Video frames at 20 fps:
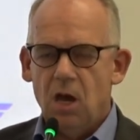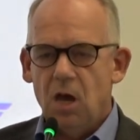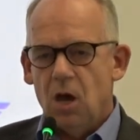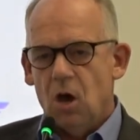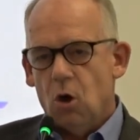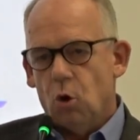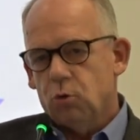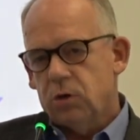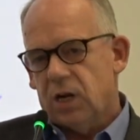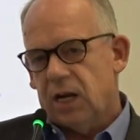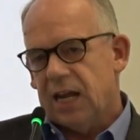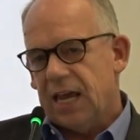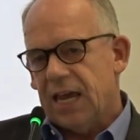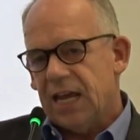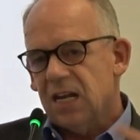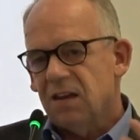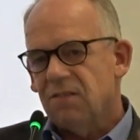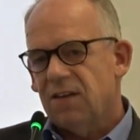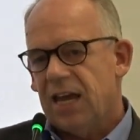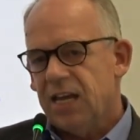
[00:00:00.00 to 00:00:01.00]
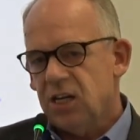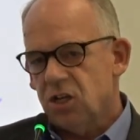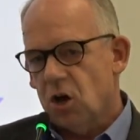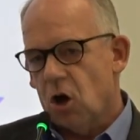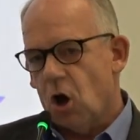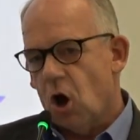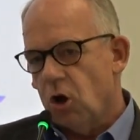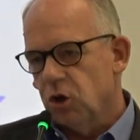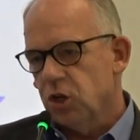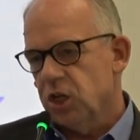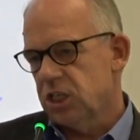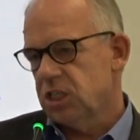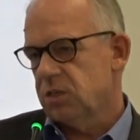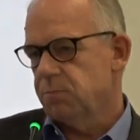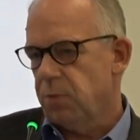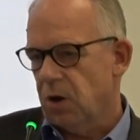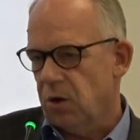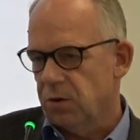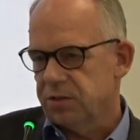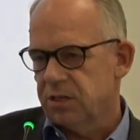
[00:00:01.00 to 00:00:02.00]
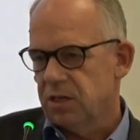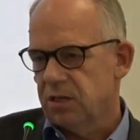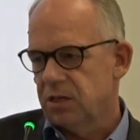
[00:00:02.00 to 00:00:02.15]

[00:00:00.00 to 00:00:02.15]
who then innovate on the spot,